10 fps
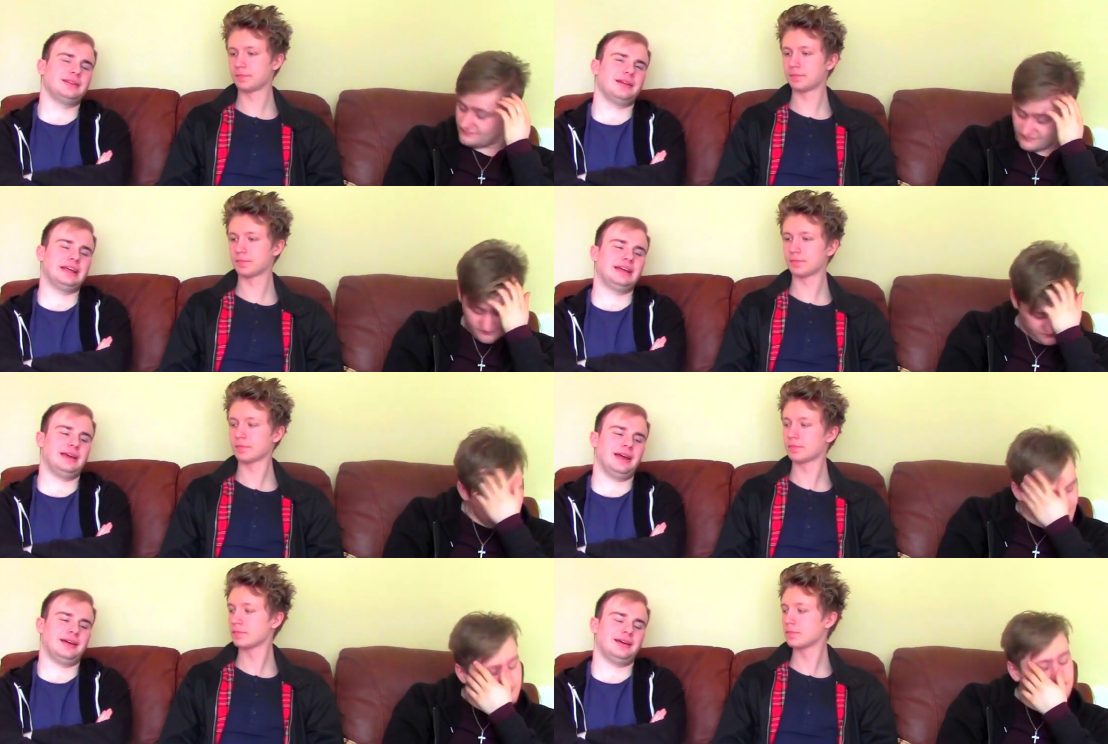
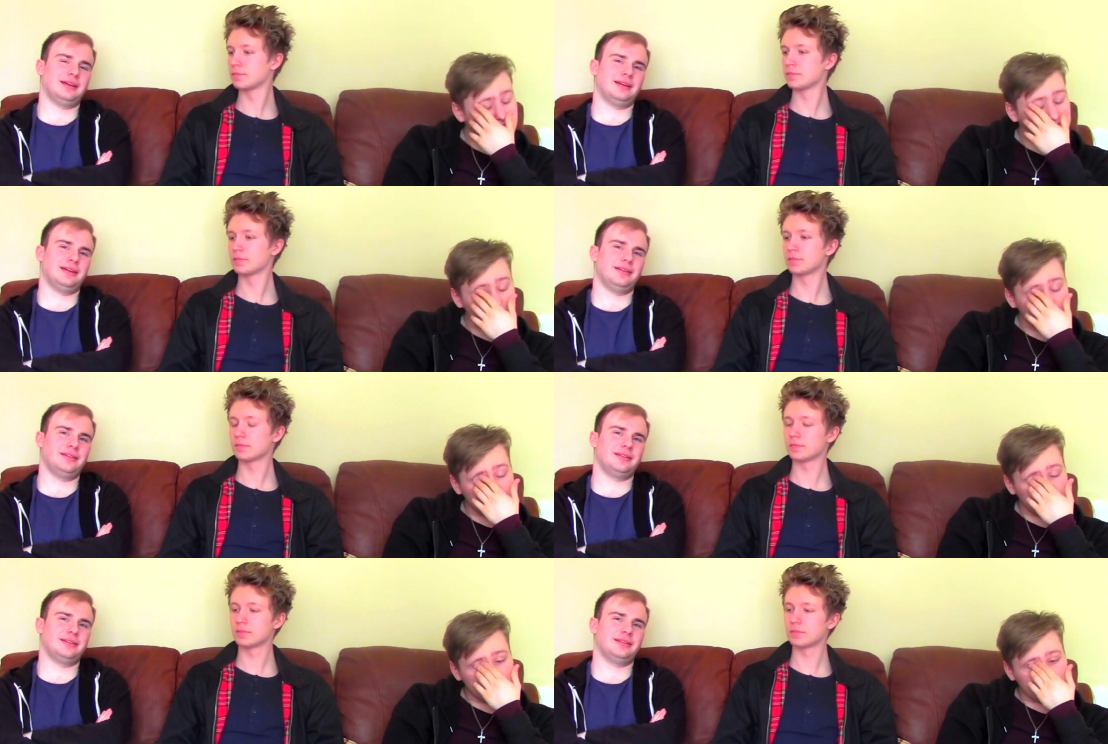Speaker 1: like,
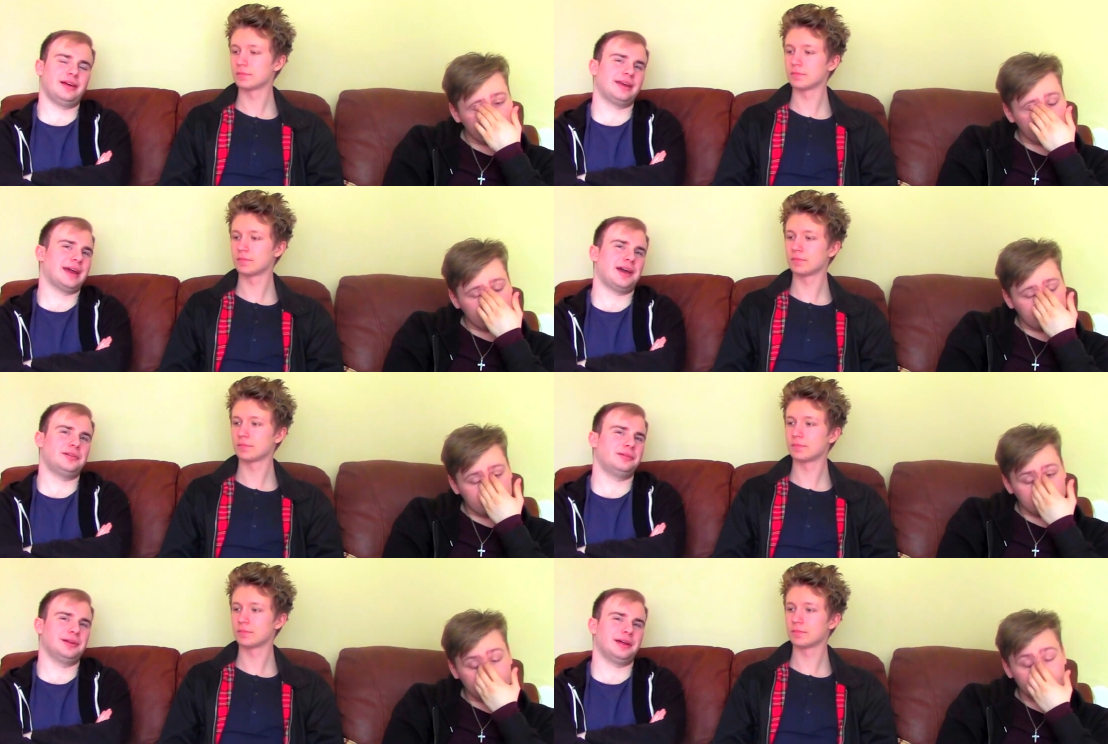uh, like
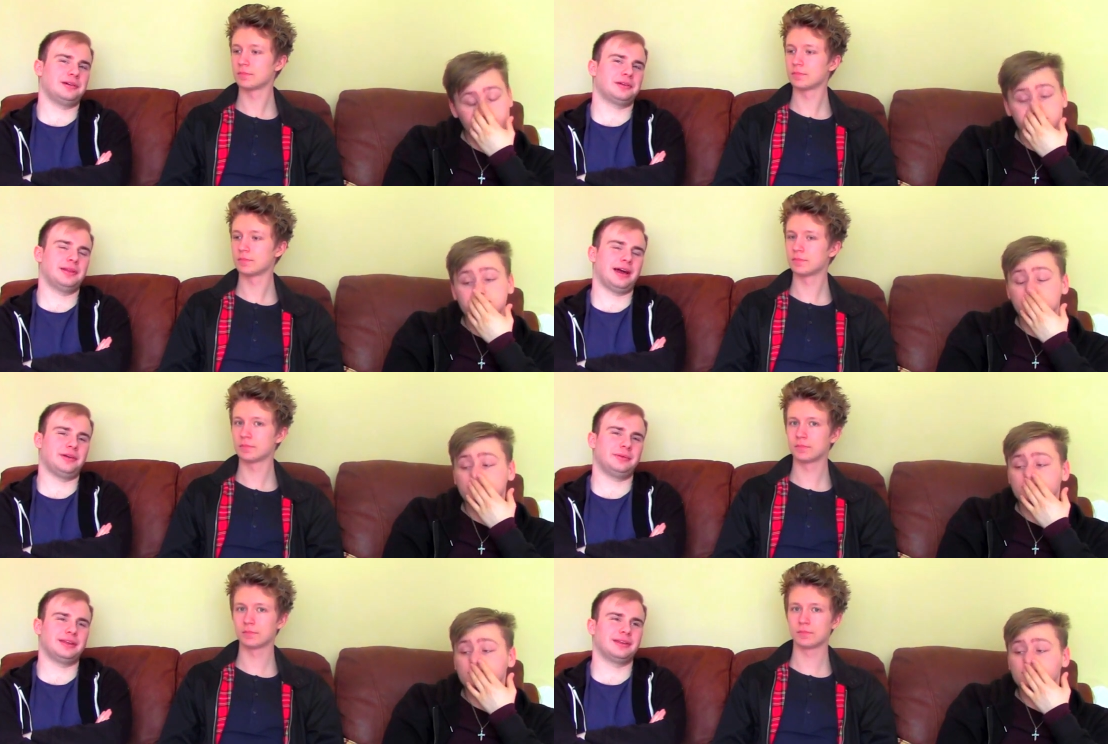how how
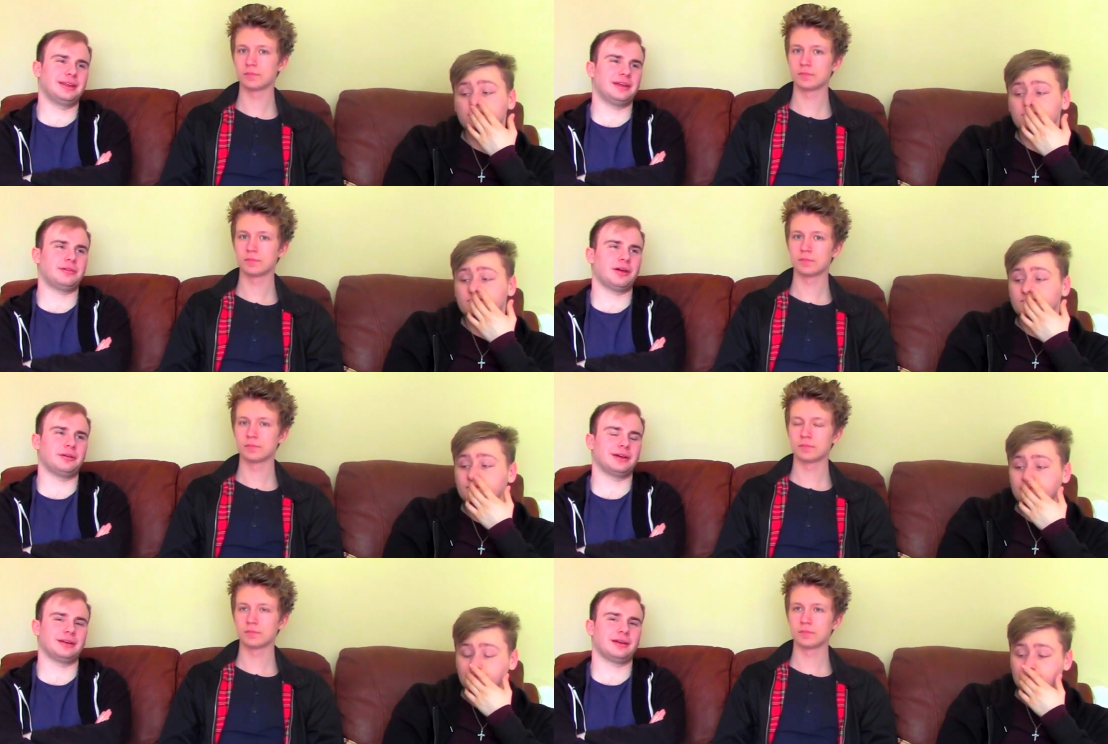how we can keep
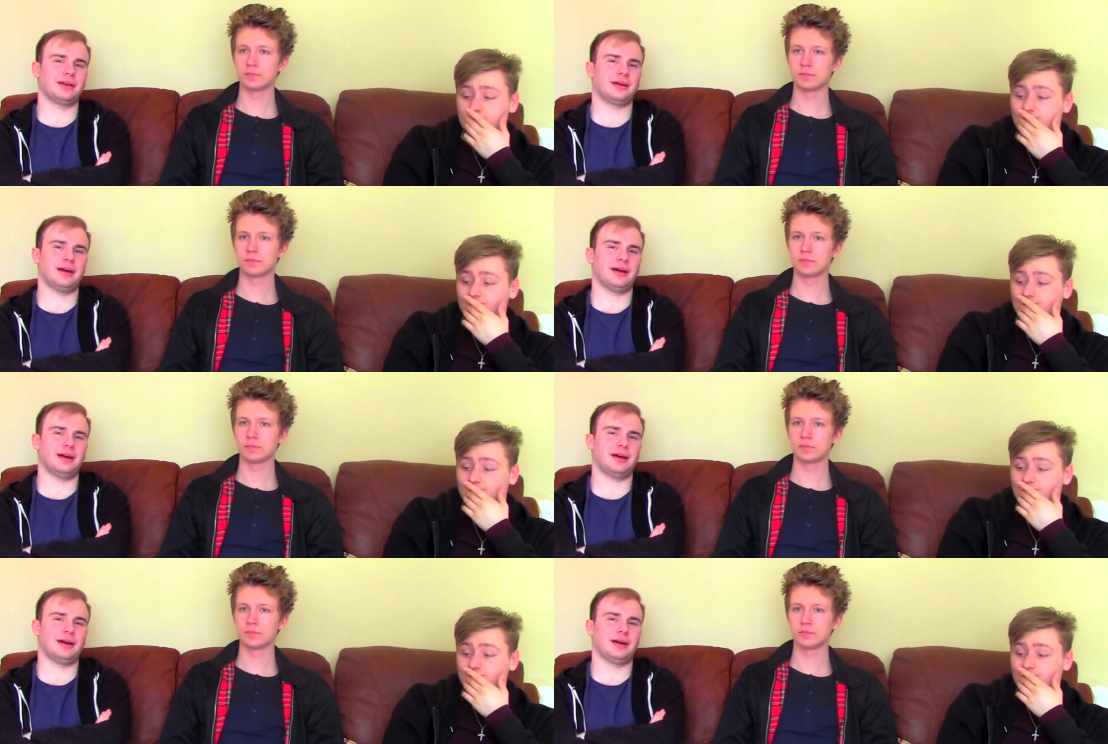going,